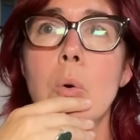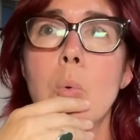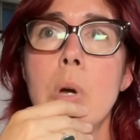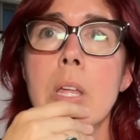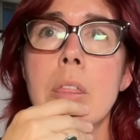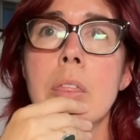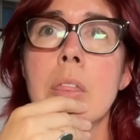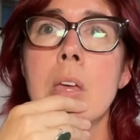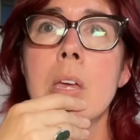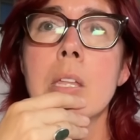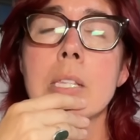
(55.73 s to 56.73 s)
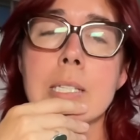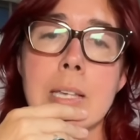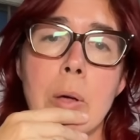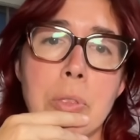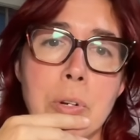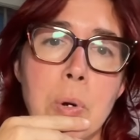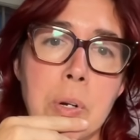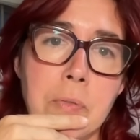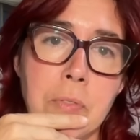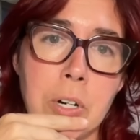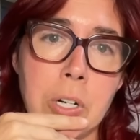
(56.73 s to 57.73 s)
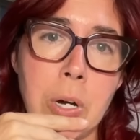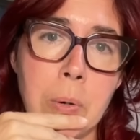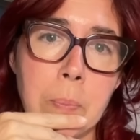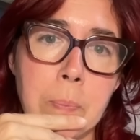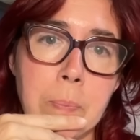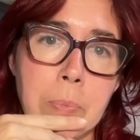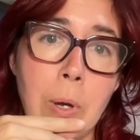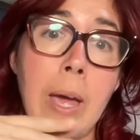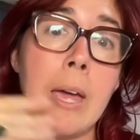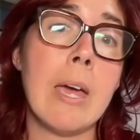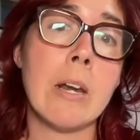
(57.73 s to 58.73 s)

with the South Node in Virgo, okay?